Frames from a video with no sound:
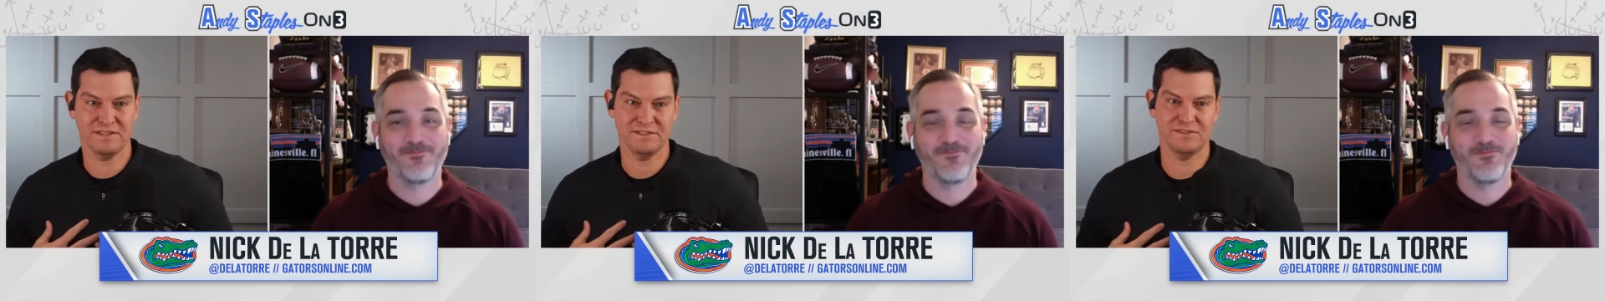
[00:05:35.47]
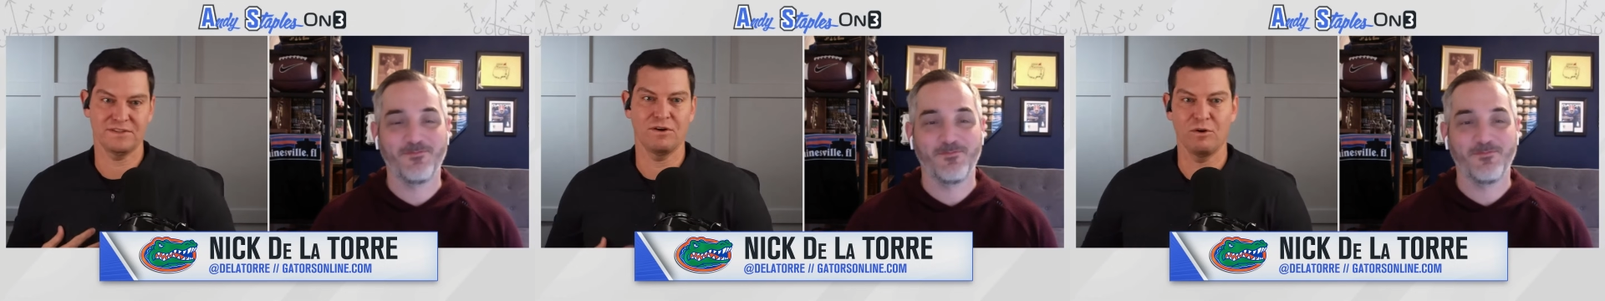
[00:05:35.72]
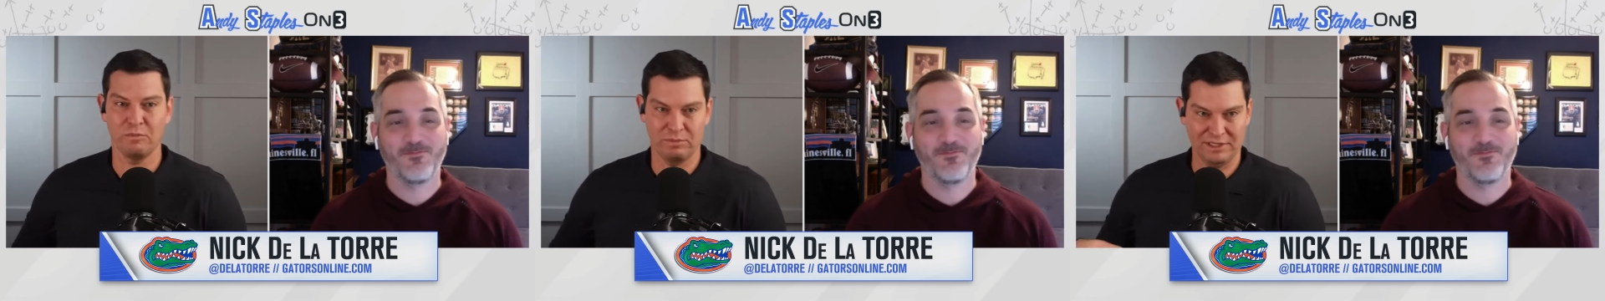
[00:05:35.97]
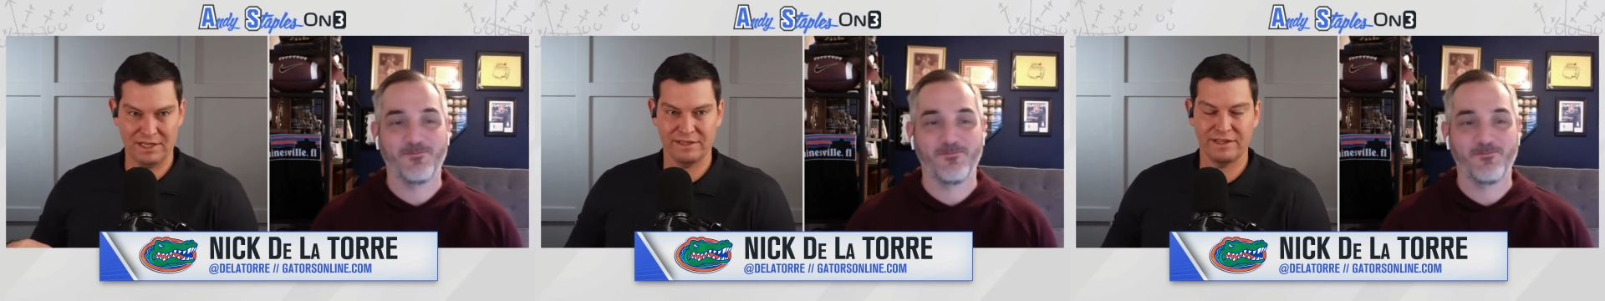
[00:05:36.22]
Speaker 1: the whole play
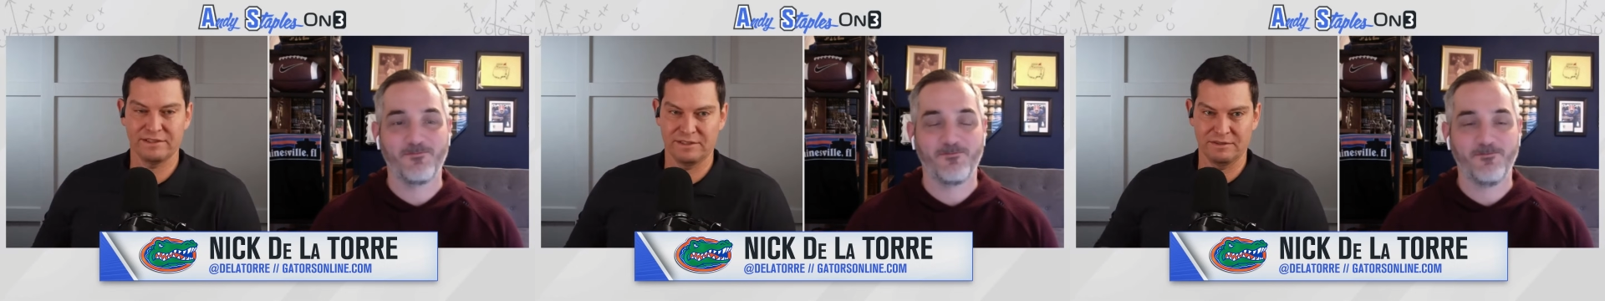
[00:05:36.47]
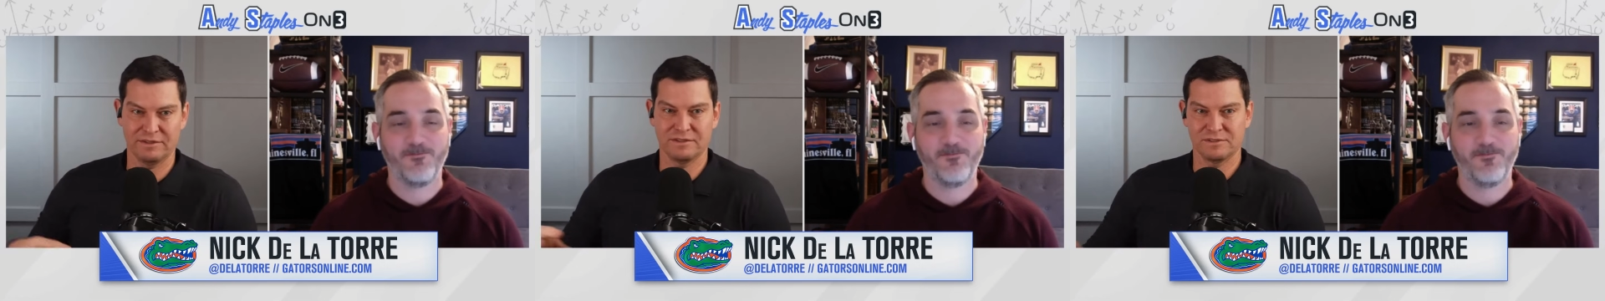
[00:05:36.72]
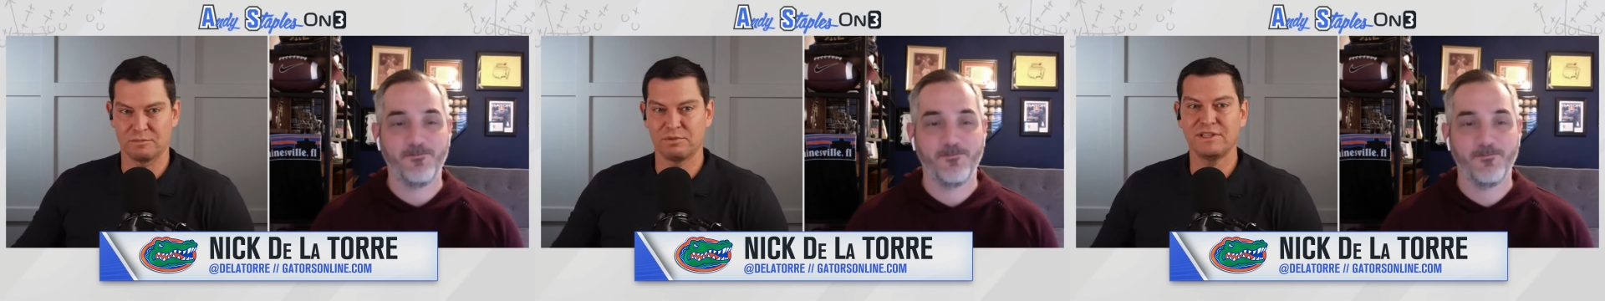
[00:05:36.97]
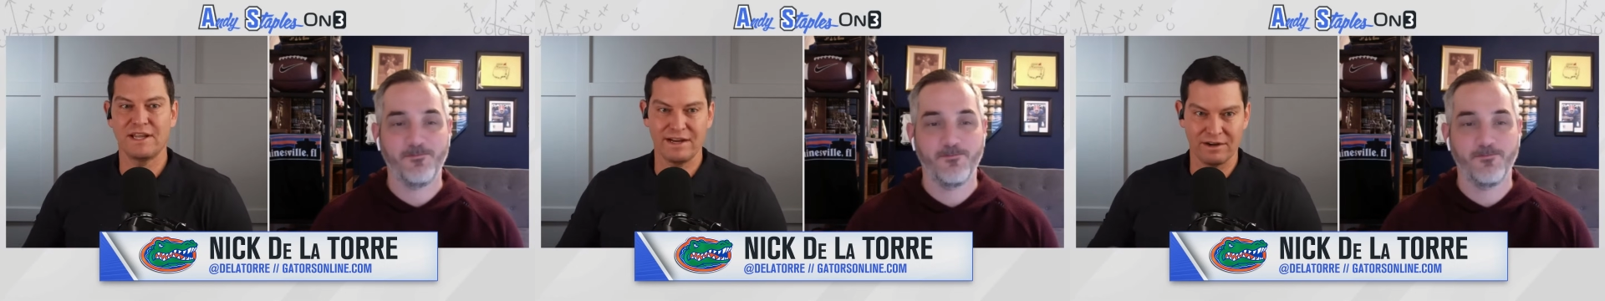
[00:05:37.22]
that, that there's a
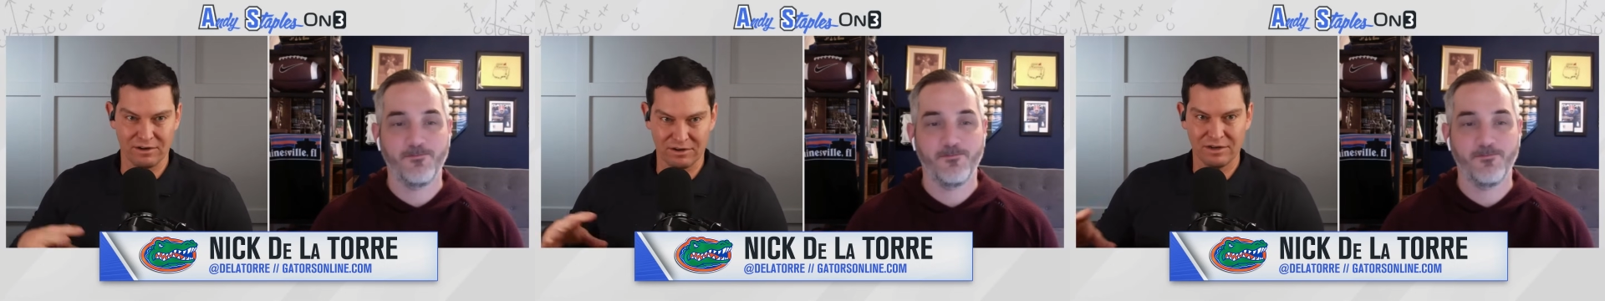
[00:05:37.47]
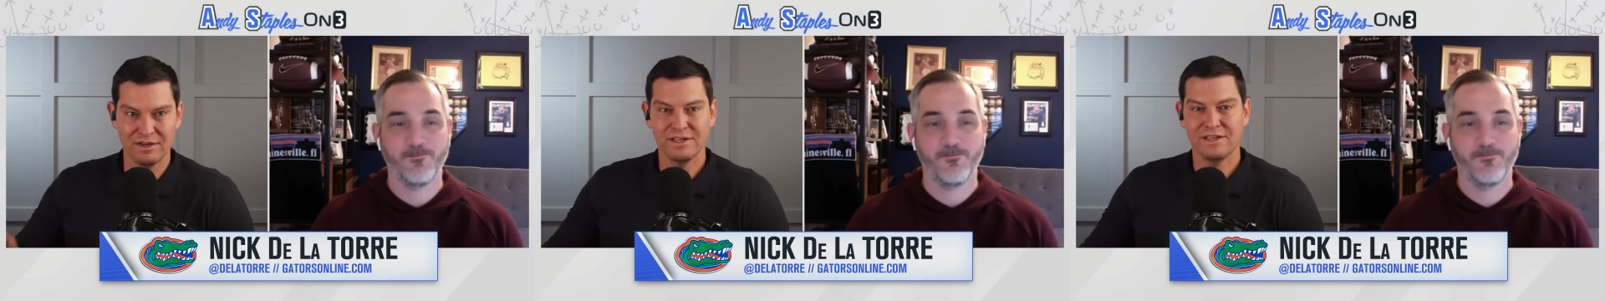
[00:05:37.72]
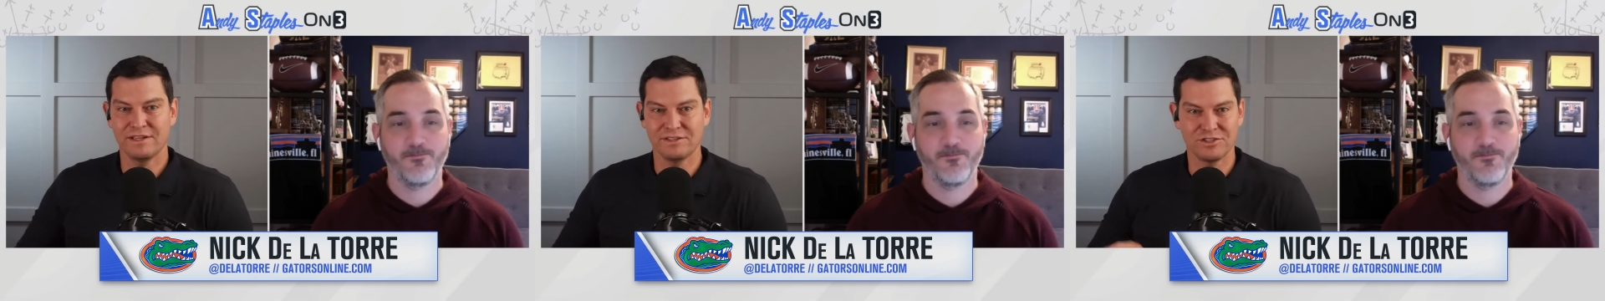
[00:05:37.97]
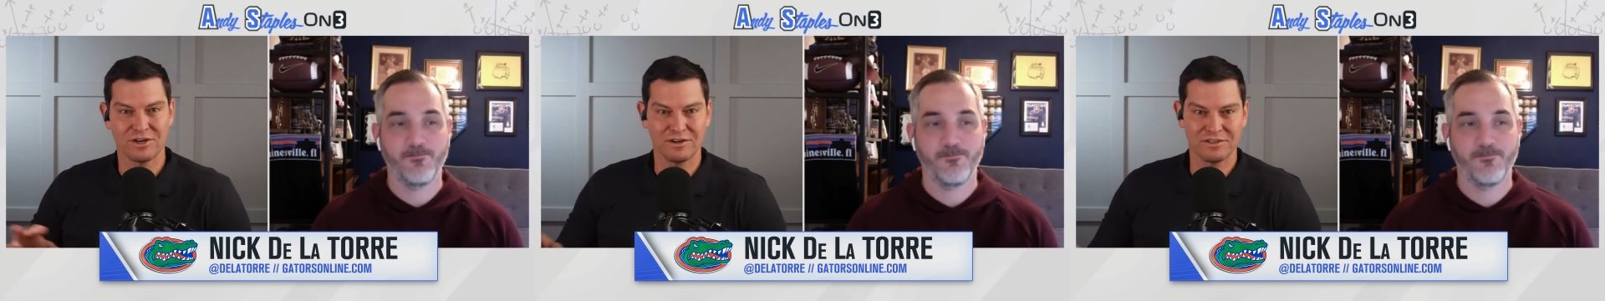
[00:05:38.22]
player in
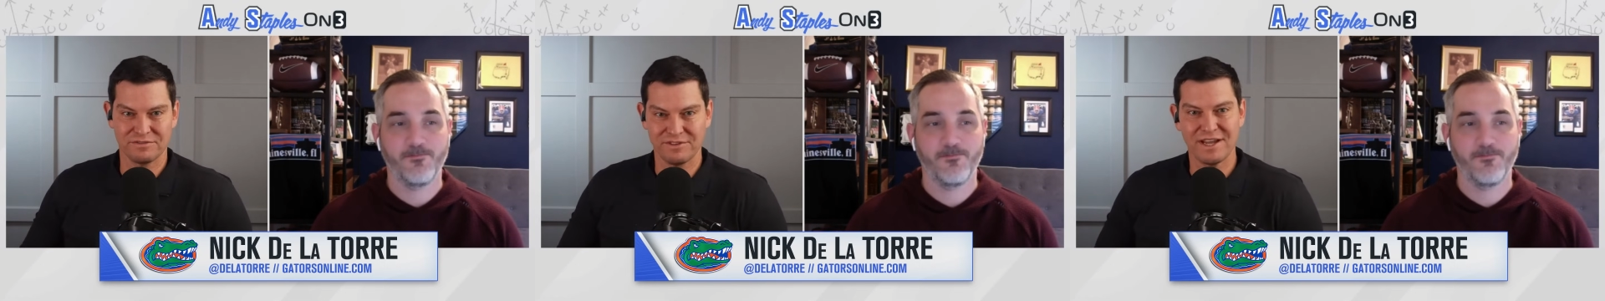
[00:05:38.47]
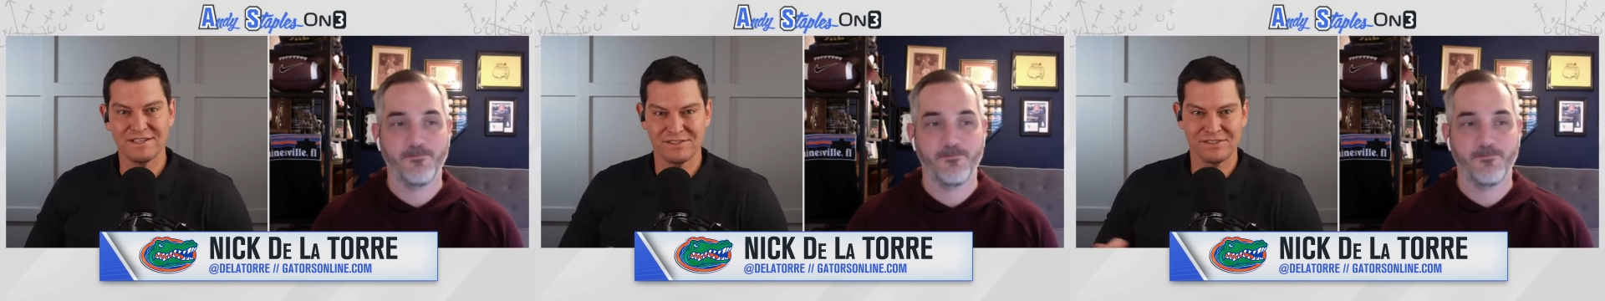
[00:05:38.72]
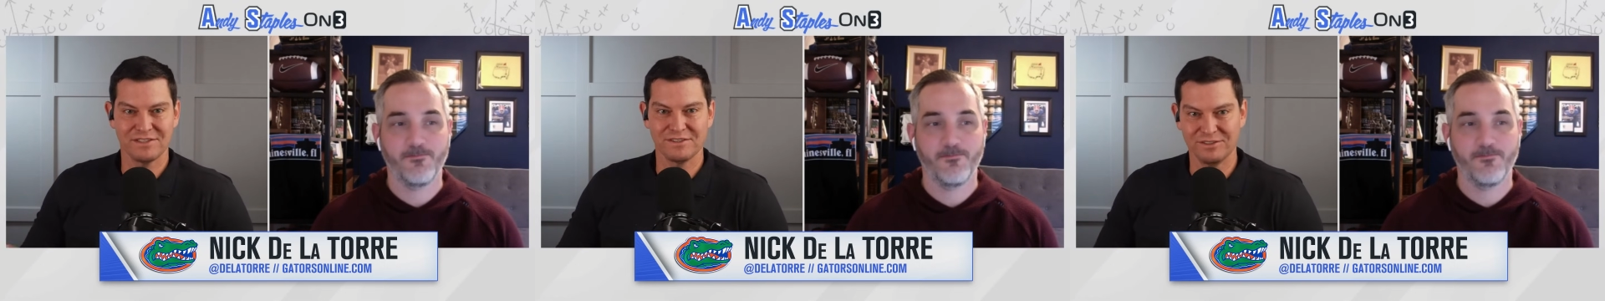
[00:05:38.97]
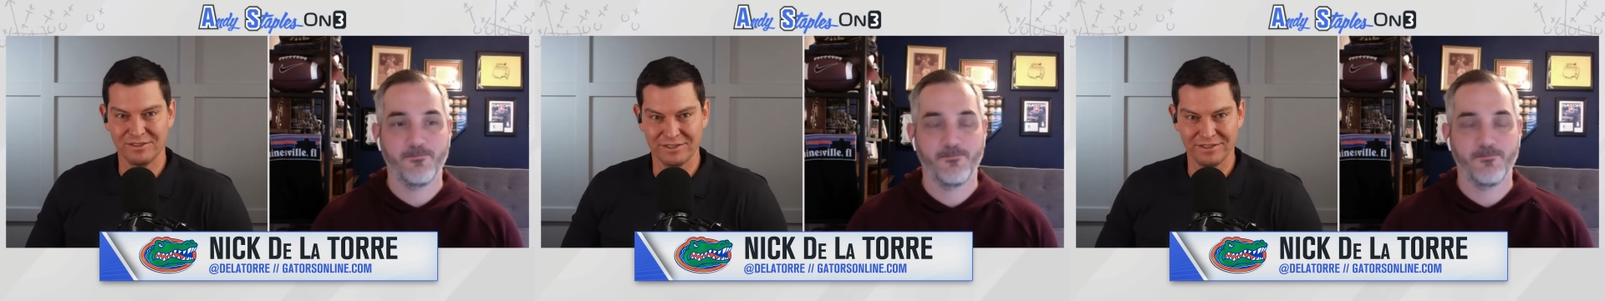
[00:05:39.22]
charge of that signal
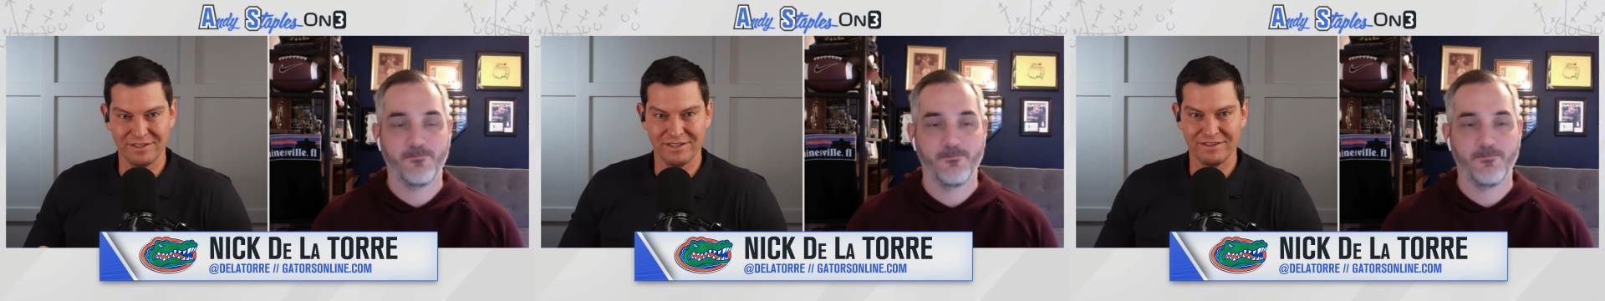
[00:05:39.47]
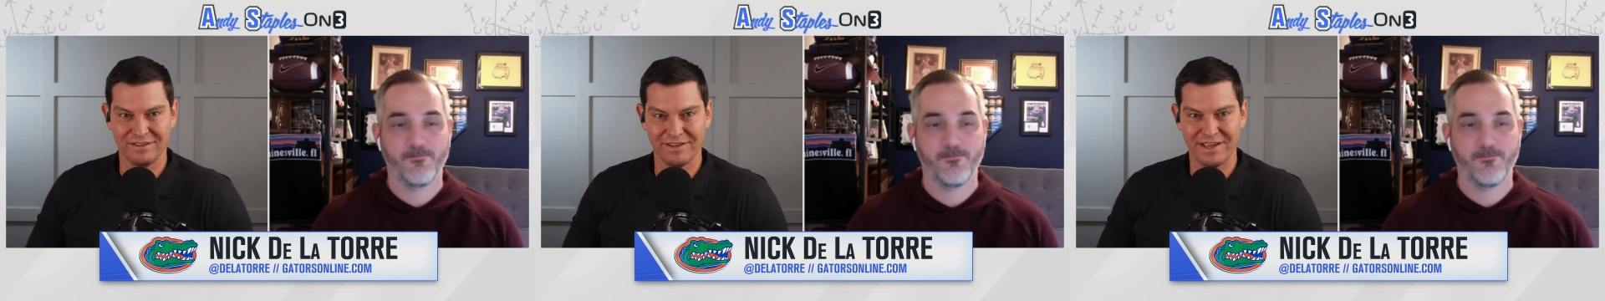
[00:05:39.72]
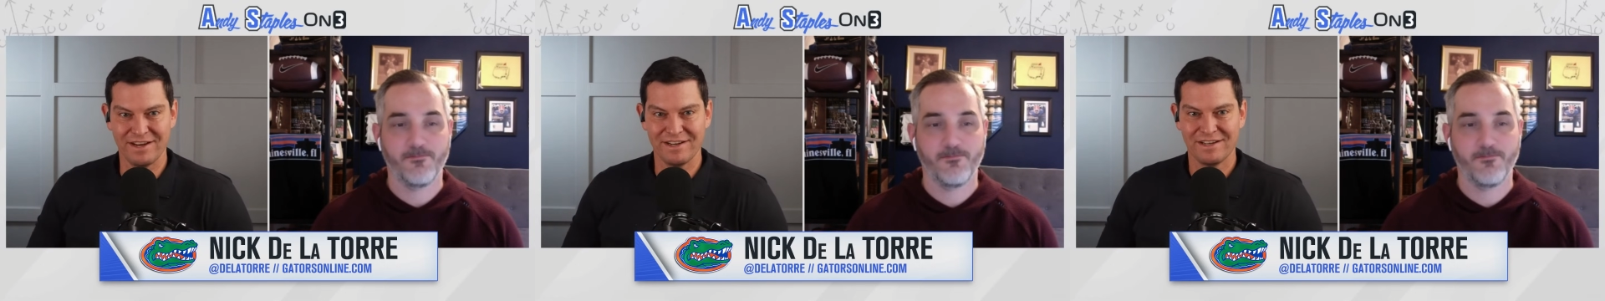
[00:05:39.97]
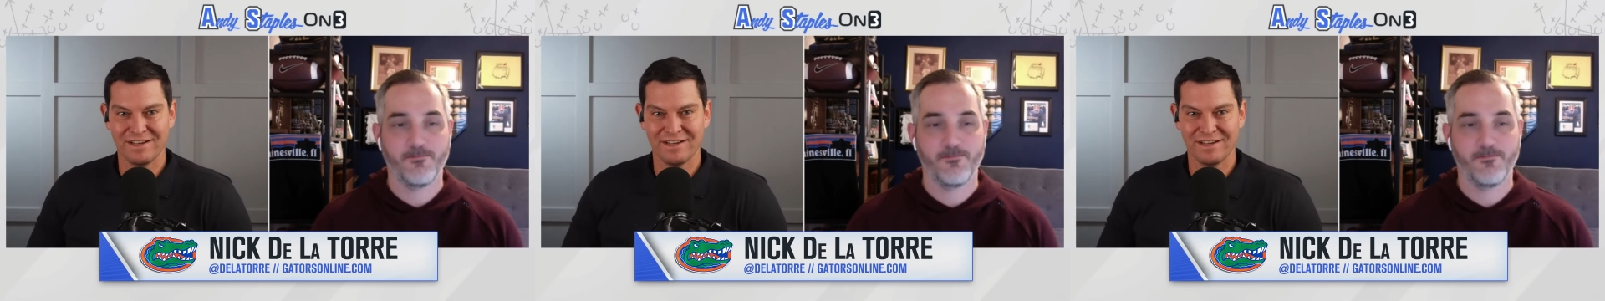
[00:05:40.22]
and and all that.